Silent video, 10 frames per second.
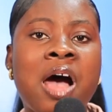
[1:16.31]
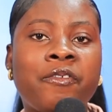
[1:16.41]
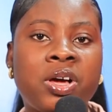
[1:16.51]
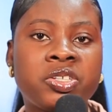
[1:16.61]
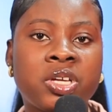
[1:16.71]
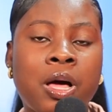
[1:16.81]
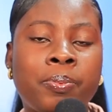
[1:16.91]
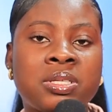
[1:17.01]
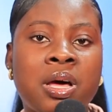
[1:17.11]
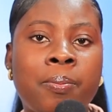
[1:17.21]
and financial
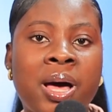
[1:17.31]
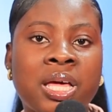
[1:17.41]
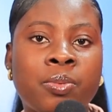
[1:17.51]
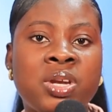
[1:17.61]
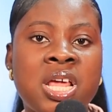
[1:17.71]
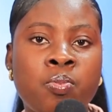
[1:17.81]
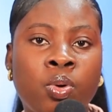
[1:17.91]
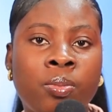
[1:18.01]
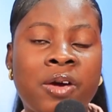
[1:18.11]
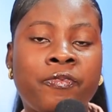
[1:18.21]
Capital Bank
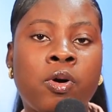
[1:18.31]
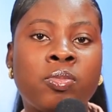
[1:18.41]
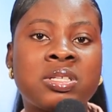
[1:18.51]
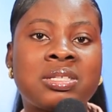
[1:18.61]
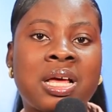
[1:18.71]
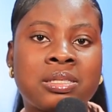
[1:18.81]
minimum a 4 months. I